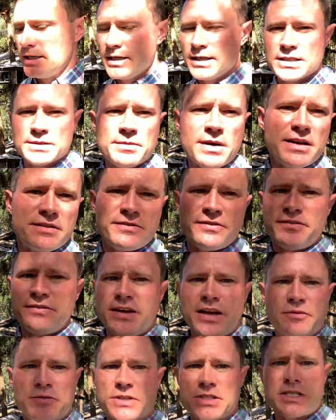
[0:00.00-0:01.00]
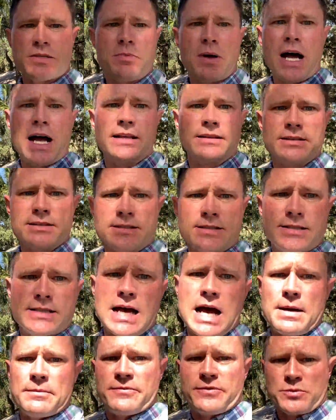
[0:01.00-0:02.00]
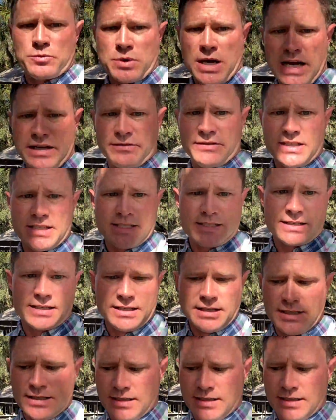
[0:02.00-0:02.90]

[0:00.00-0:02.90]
is my favorite spot to stop for breakfast.